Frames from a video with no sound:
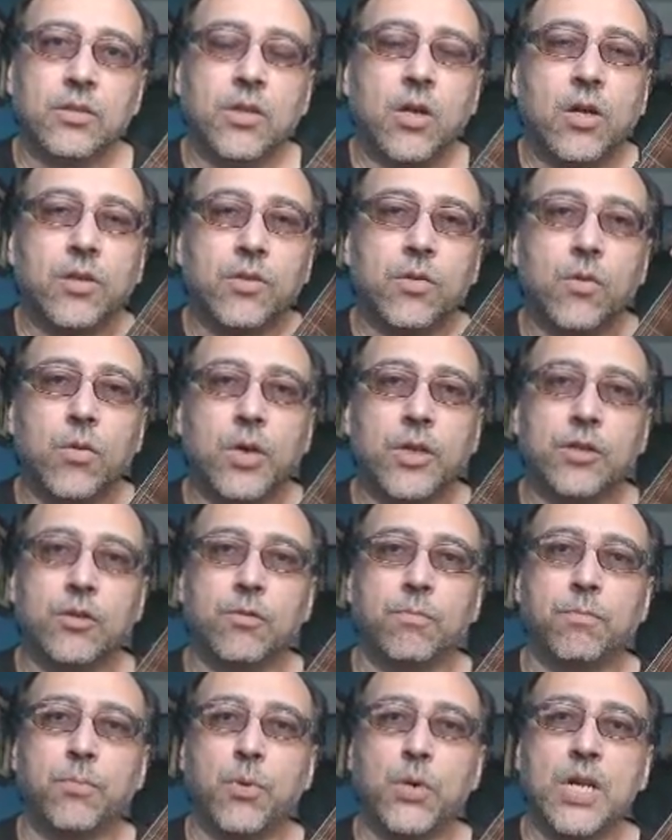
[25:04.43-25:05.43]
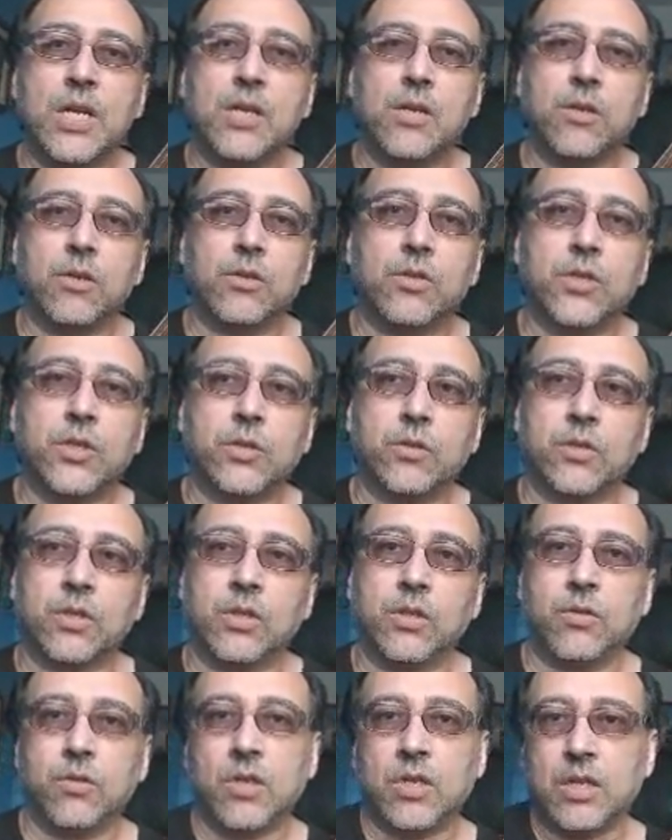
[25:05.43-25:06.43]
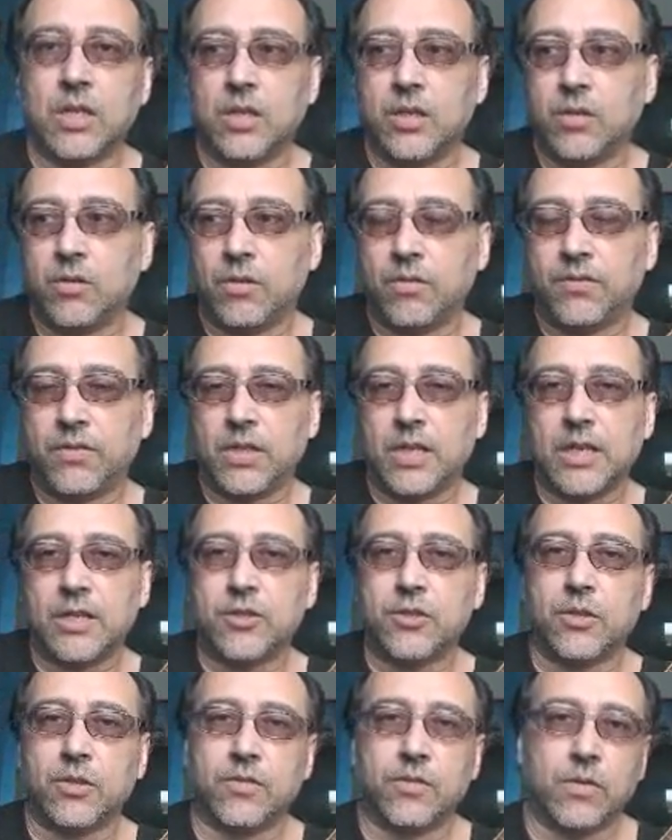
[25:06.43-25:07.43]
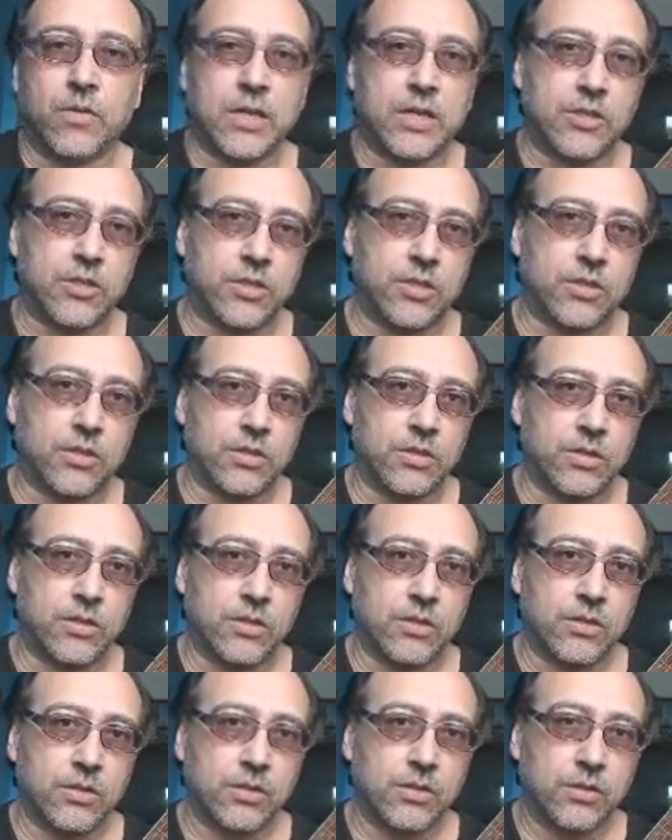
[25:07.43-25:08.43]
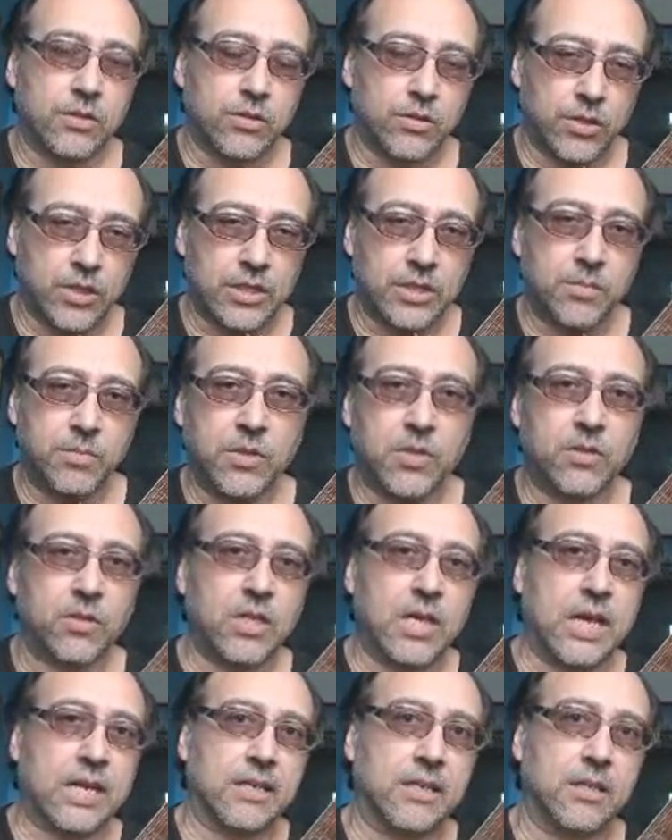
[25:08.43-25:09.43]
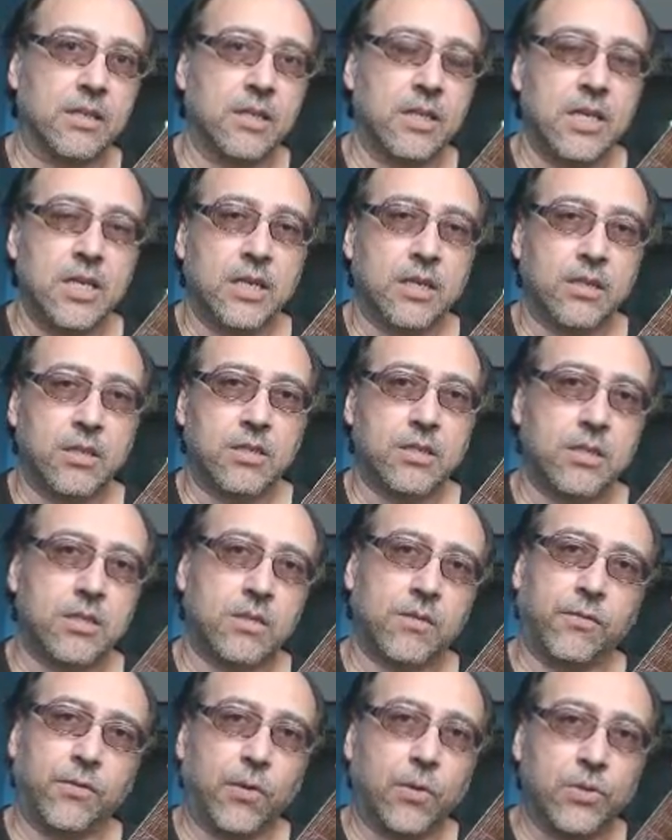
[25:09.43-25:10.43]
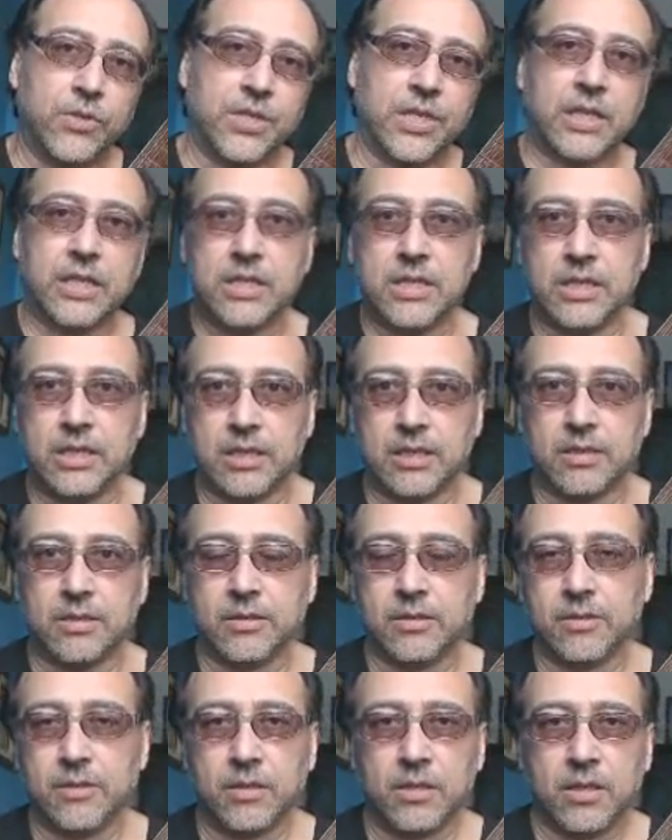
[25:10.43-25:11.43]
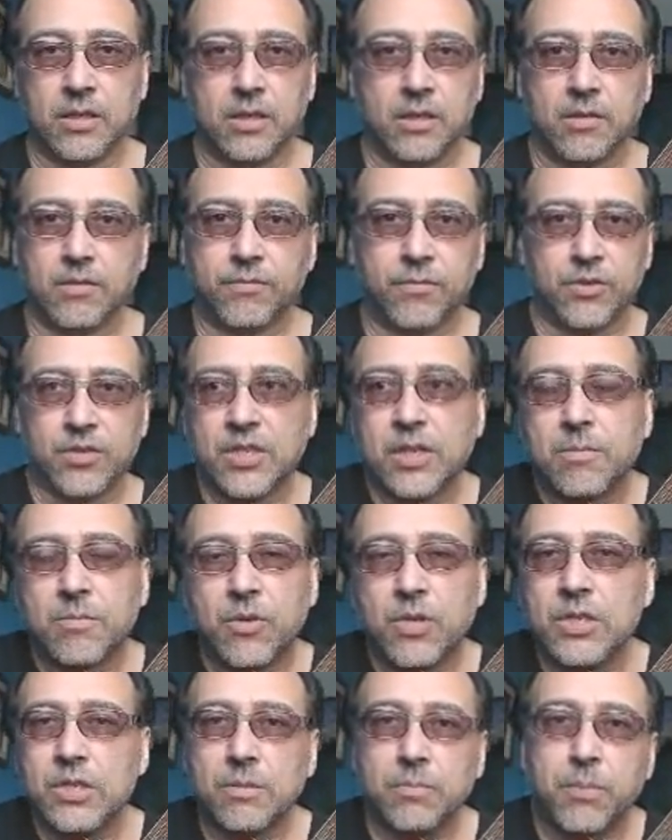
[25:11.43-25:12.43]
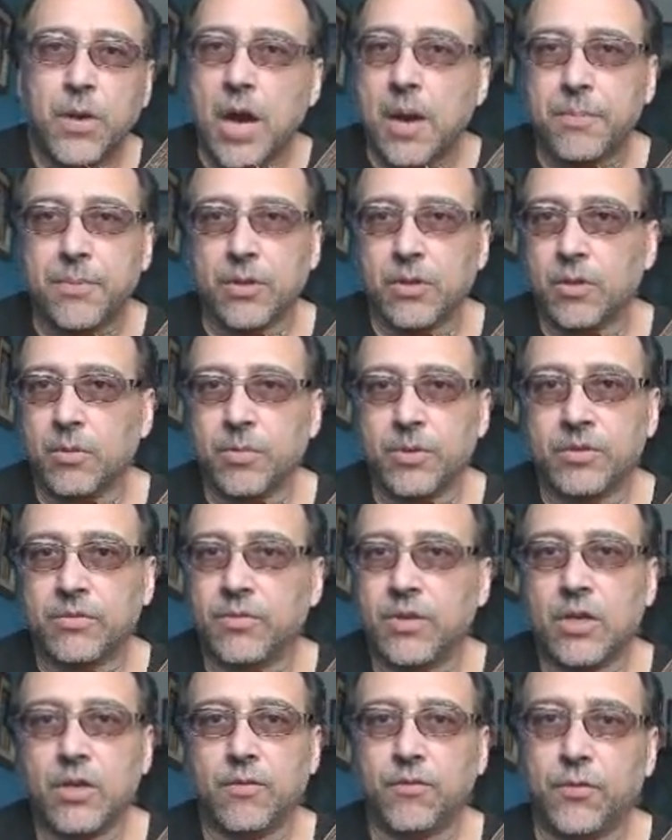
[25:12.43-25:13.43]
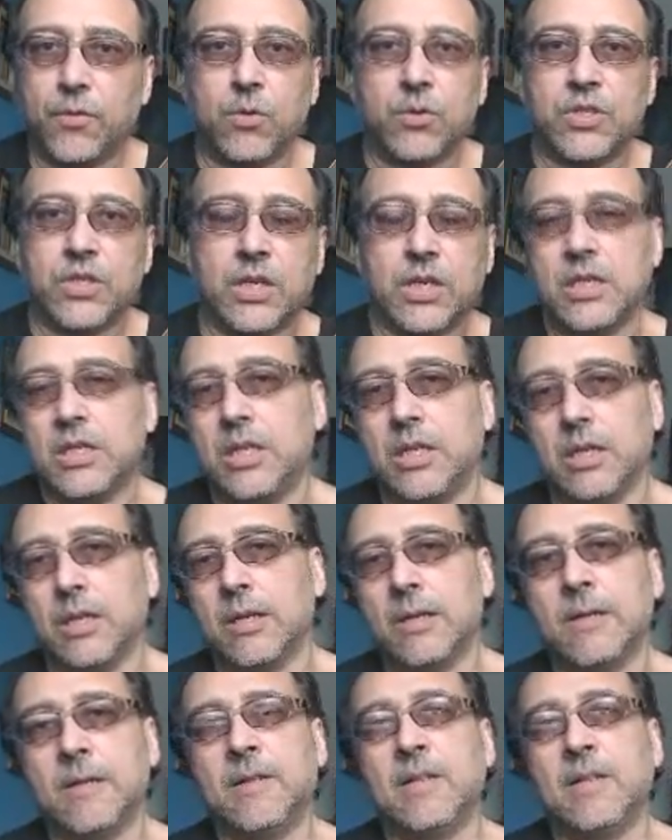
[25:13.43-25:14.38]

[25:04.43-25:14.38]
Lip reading: not going to bring you to the unification of the registers. Trust me on that. This is a false idea. For some reason popular, but very false idea.